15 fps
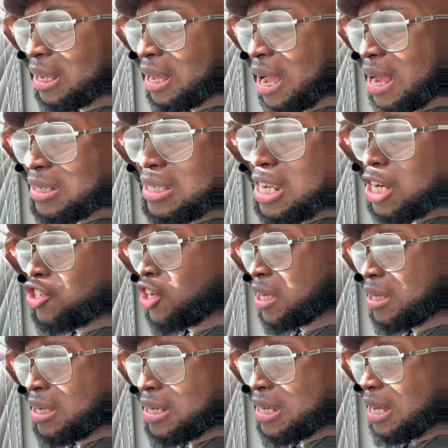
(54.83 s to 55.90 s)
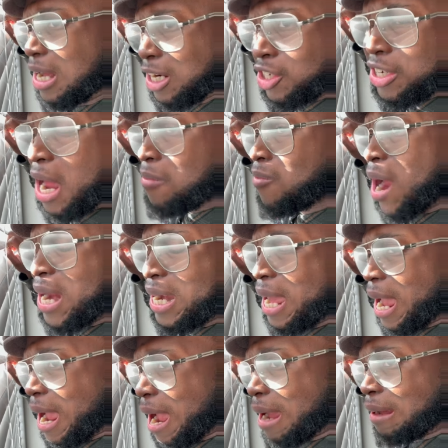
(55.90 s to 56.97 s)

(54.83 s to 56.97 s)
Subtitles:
I see the chicken look good. Stop right there.